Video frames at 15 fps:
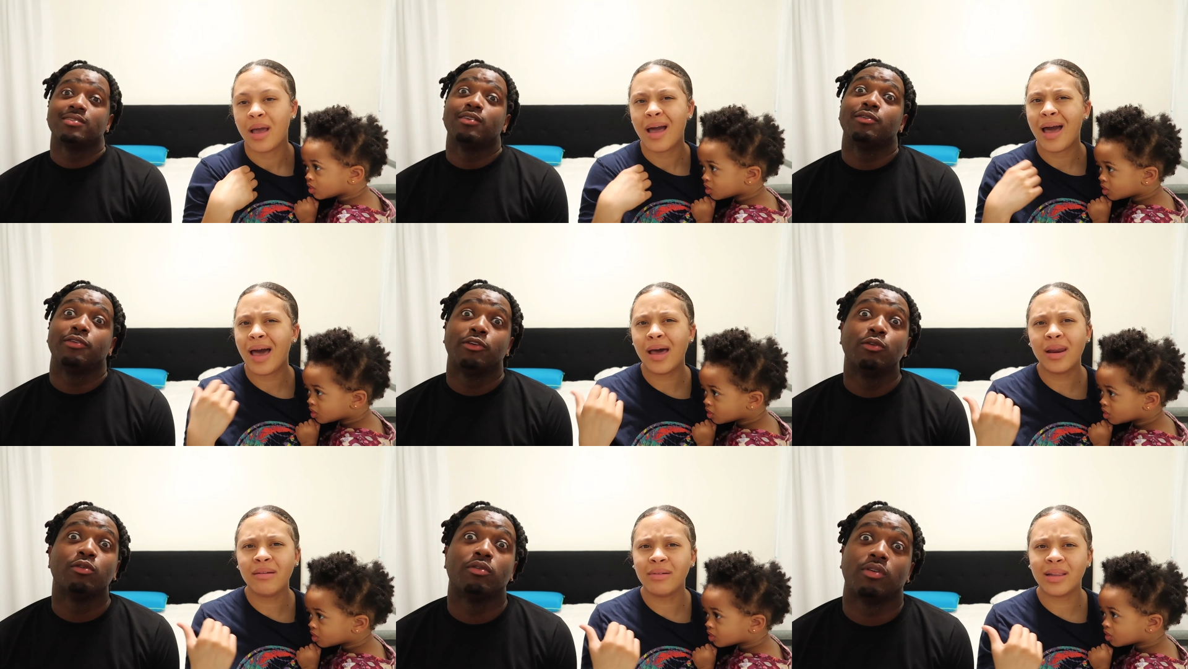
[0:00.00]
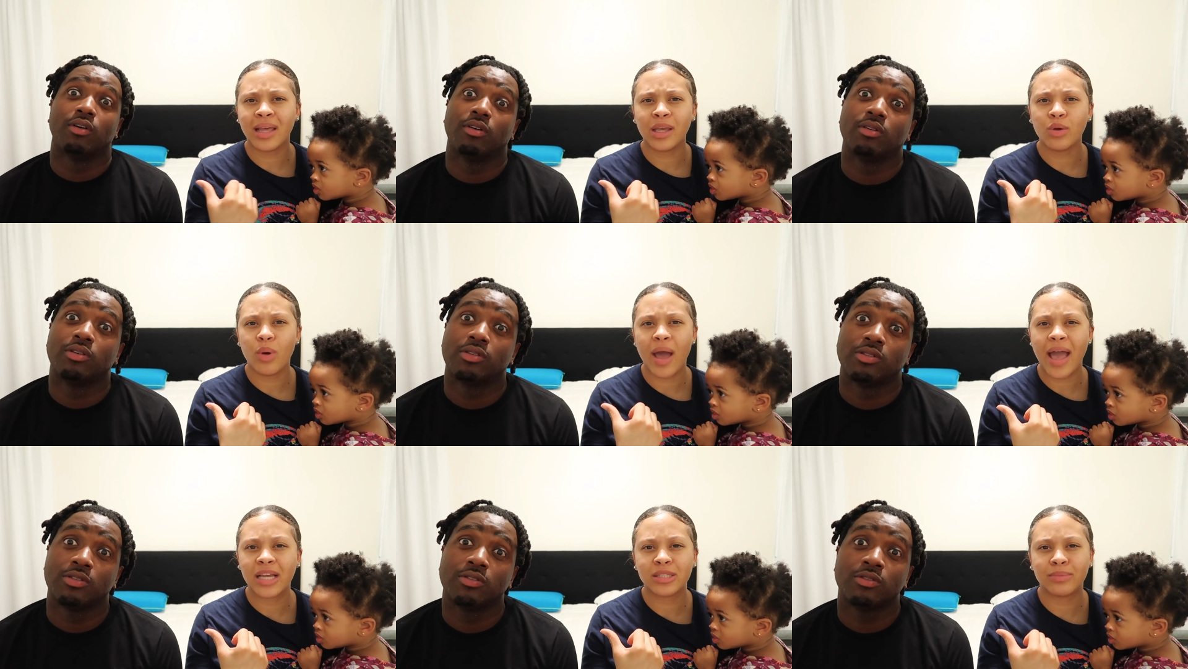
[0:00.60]
Speaker 1: Oh,
Speaker 2: I don't even think you
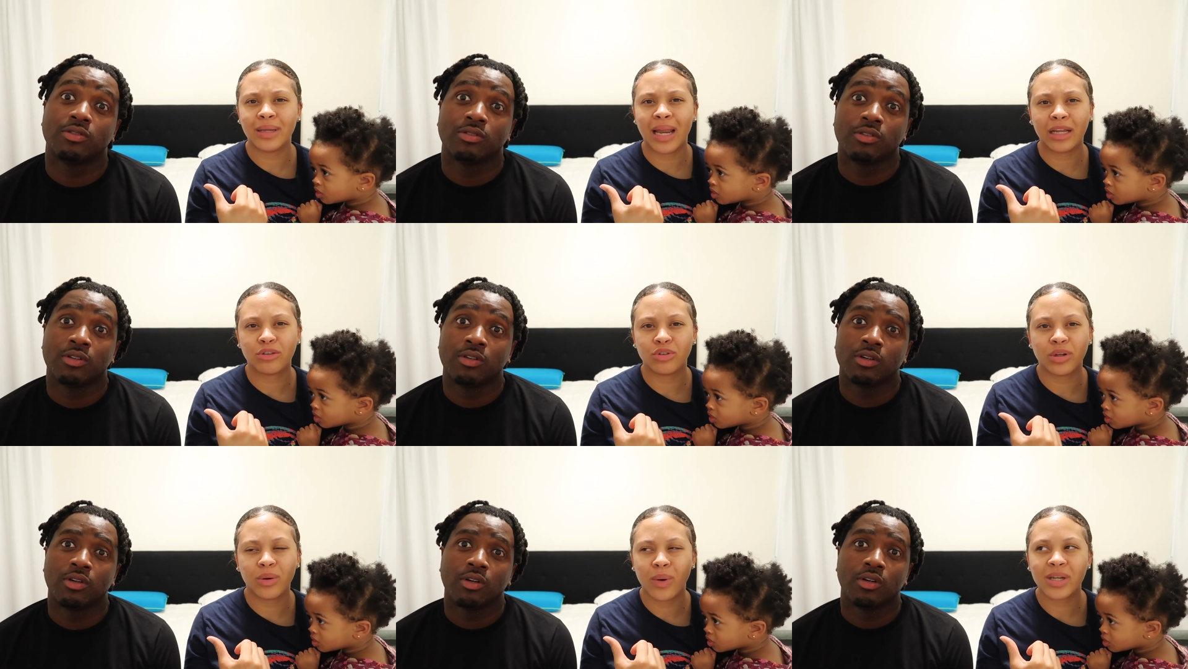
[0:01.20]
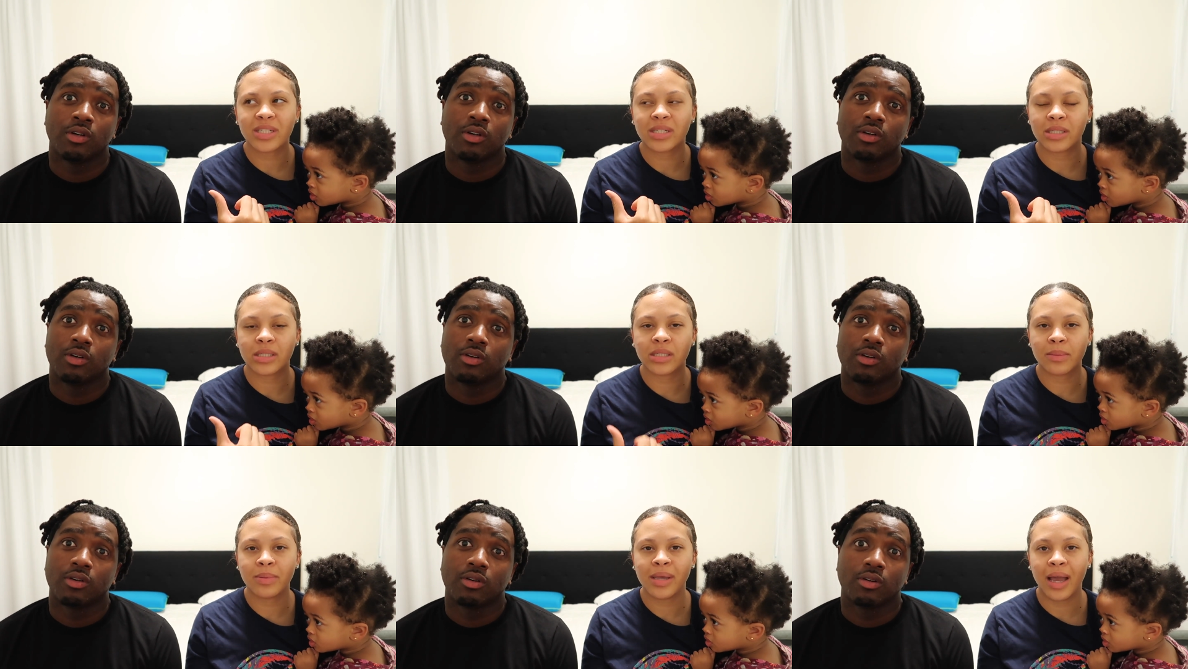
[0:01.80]
asked but like three questions,
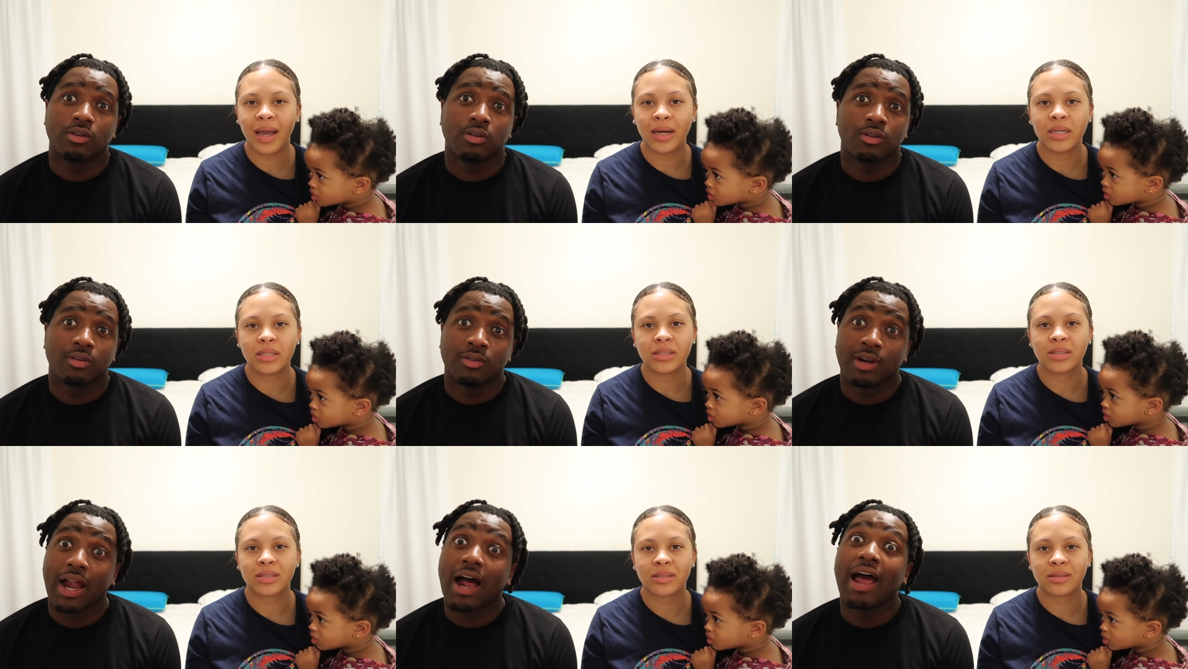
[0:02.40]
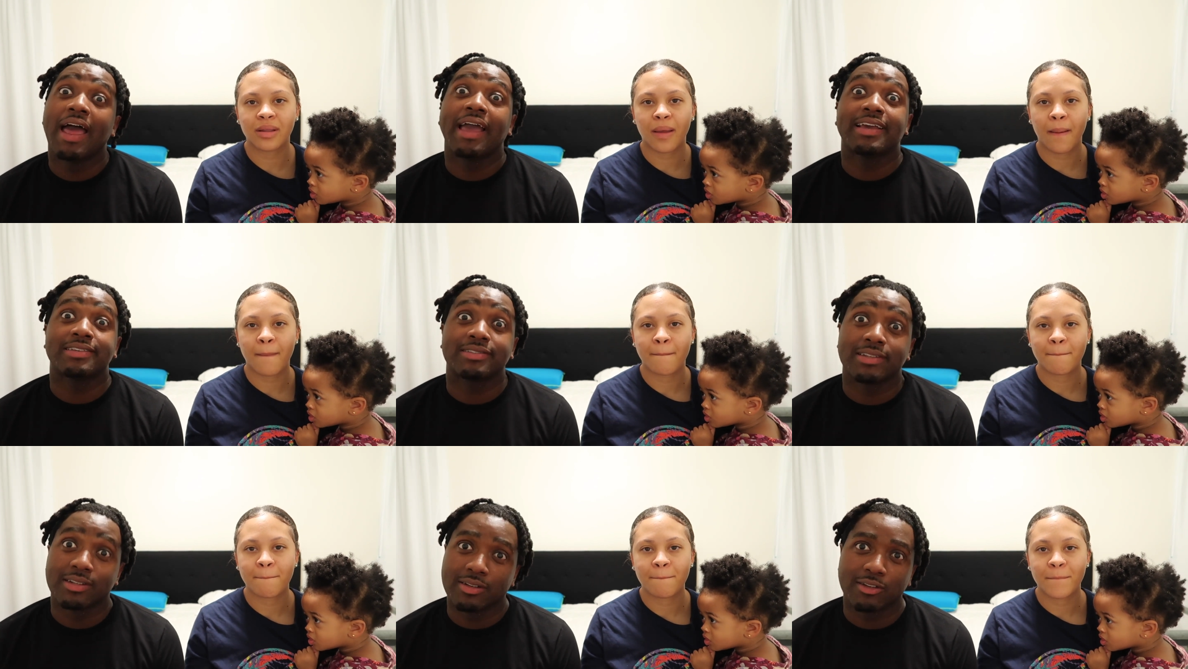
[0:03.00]
to be honest.
Speaker 1: I
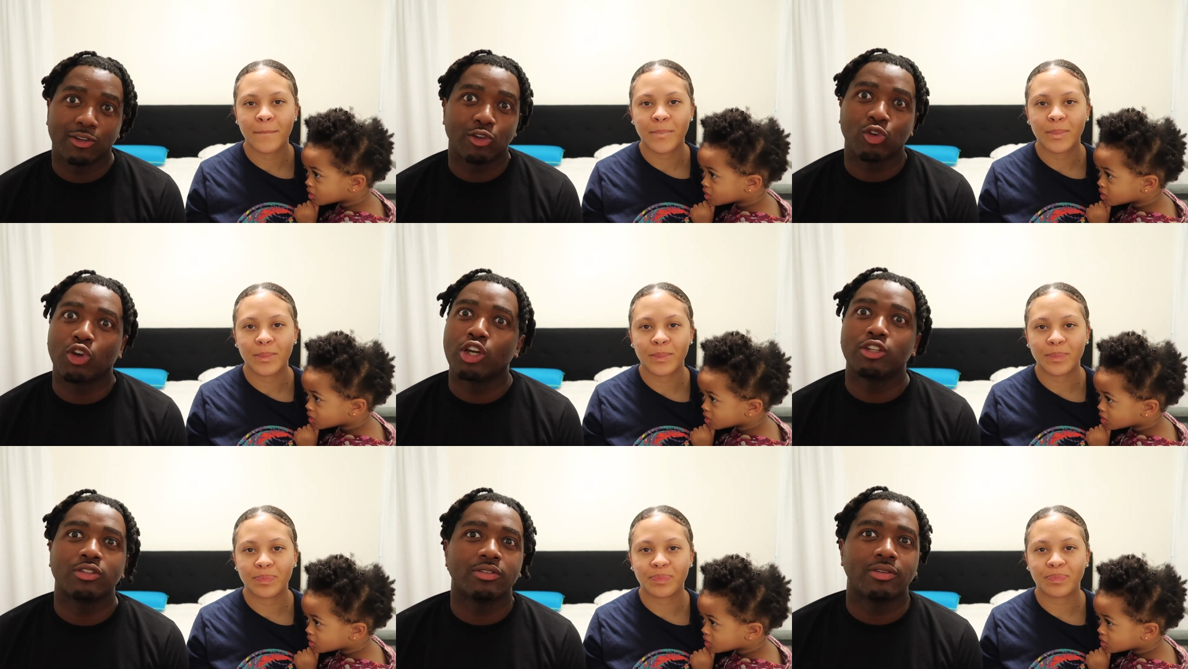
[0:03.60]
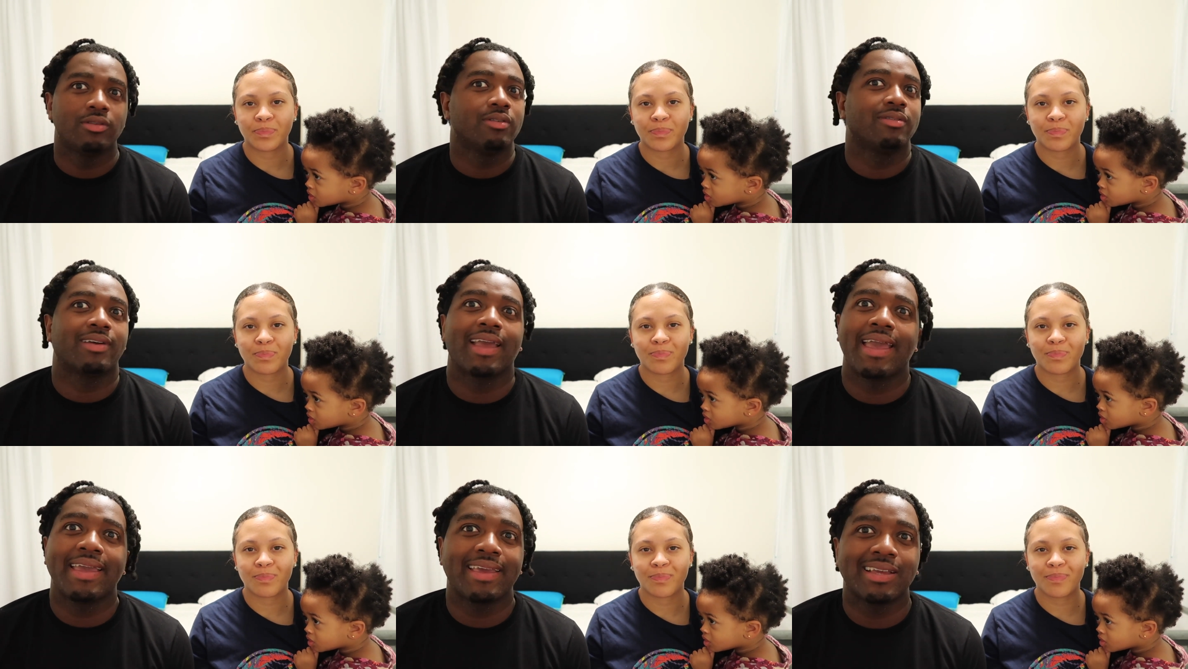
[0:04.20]
asked that because you
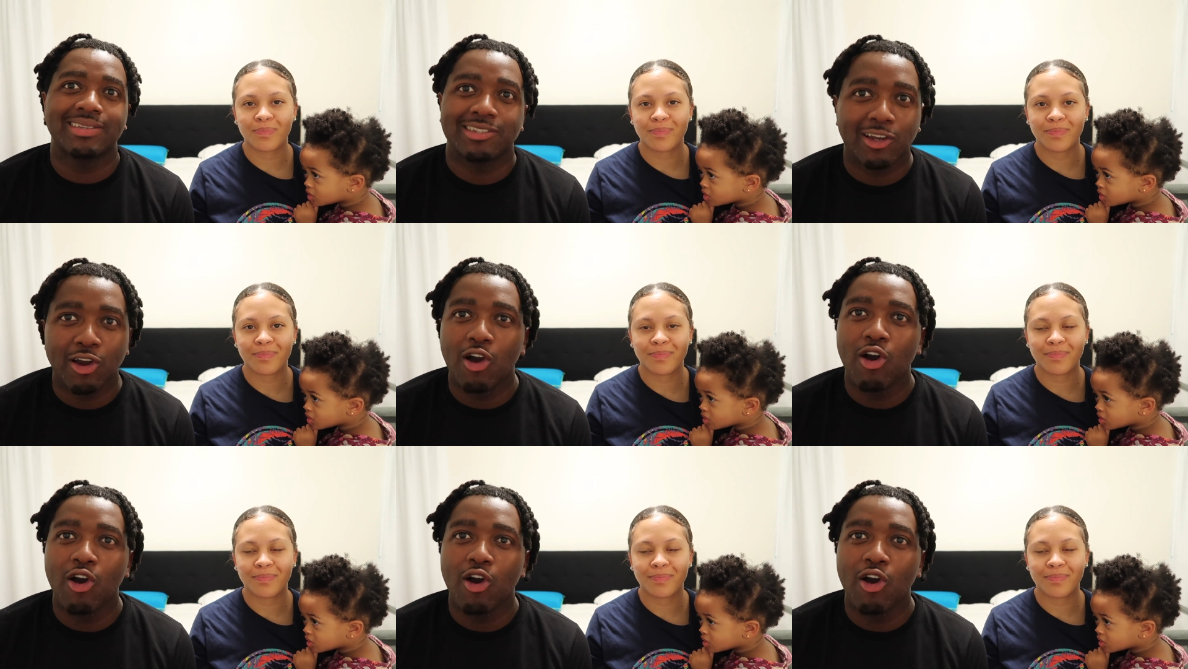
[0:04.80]
can't get your